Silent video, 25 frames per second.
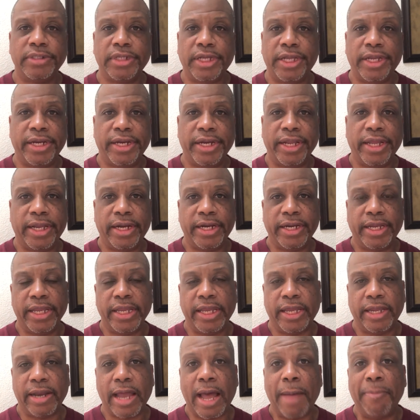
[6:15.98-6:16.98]
And
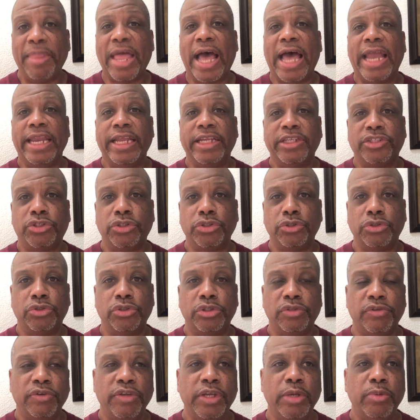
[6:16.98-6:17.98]
again, I'm not
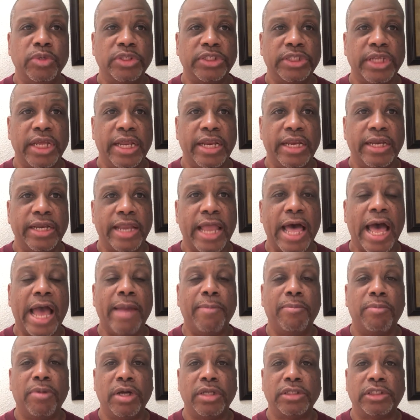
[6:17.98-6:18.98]
into, he was saying
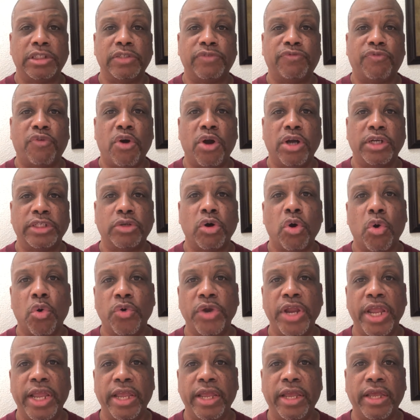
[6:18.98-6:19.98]
9 months as far as
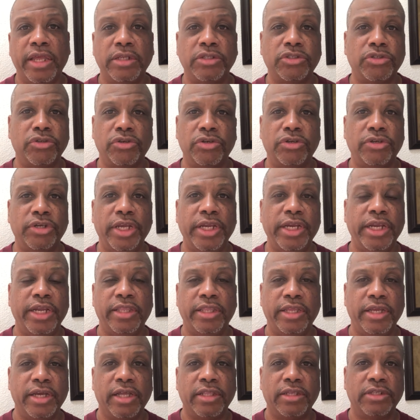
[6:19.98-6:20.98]
holding hands or any
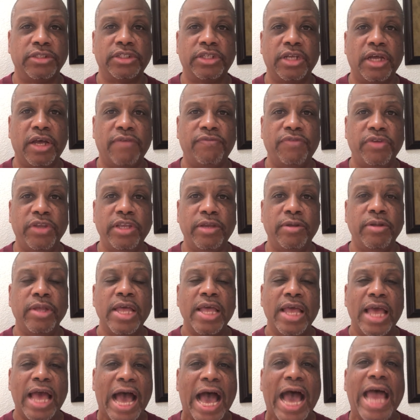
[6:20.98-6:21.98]
of the other stuff.
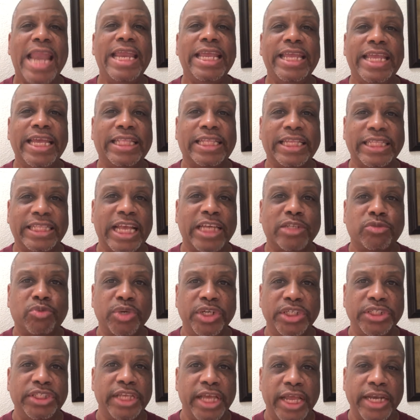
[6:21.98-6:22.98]
I didn't get that that's
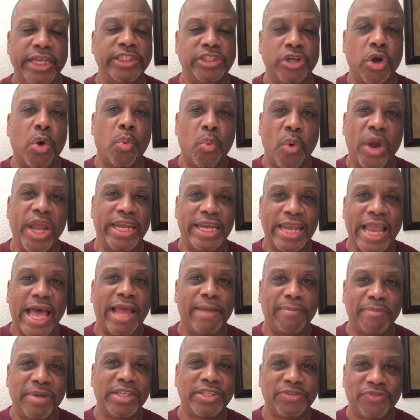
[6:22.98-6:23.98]
what he's saying. He's going to wait
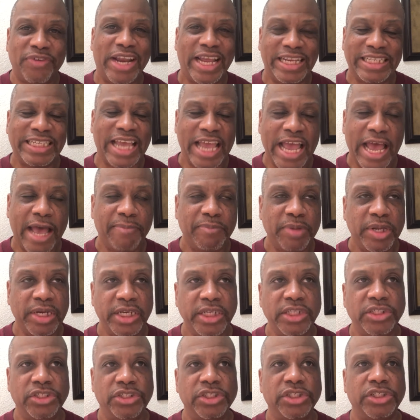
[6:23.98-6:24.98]
9 months for that to happen.
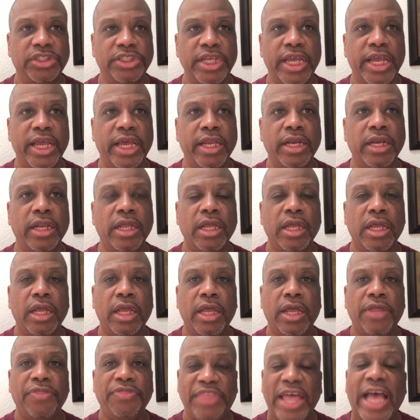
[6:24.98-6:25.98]
He's just saying
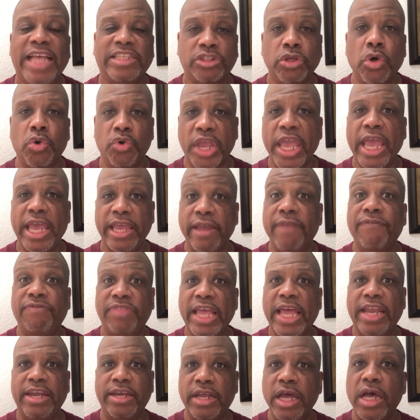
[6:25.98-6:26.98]
that's okay if
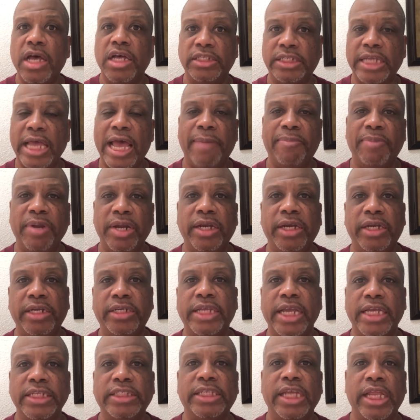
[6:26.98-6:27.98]
that does happen and
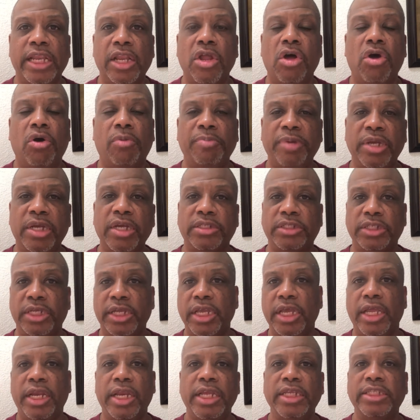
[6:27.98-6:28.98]
it takes that long, because
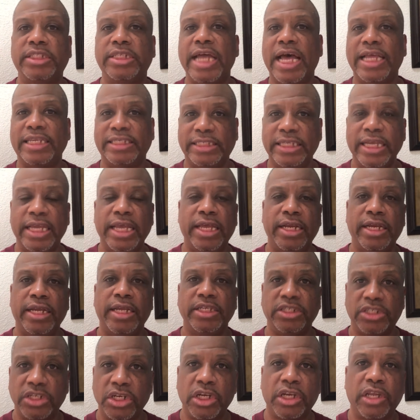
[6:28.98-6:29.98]
again, he's not saying
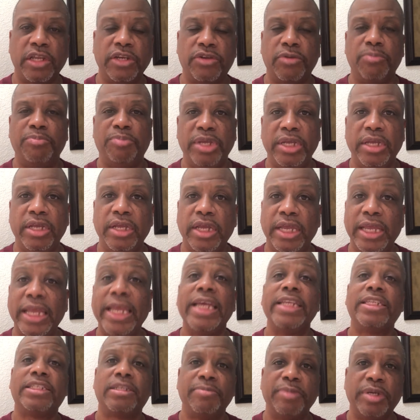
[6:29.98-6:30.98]
he's looking to be
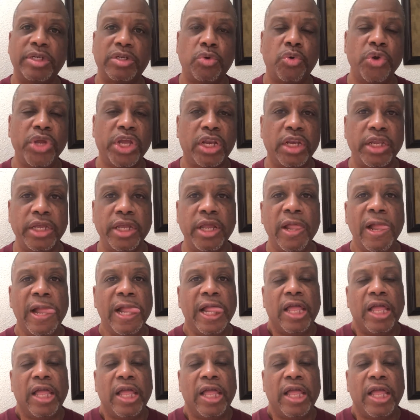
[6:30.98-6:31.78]
intimate quickly.